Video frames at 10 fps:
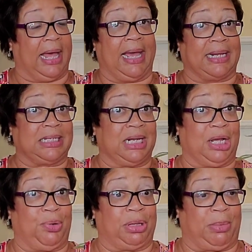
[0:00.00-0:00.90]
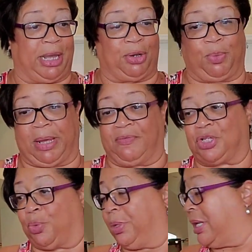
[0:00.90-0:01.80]
it's going to go in the microwave,
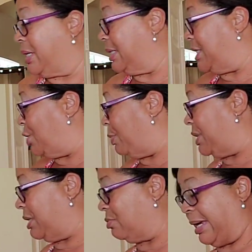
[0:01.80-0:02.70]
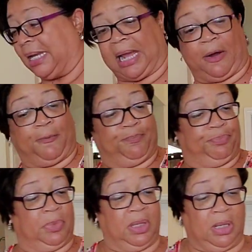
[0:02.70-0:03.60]
so we're not going to deal with it right now.
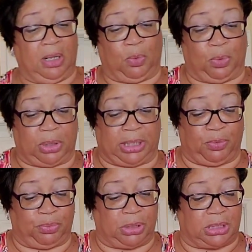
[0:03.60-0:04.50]
We'll deal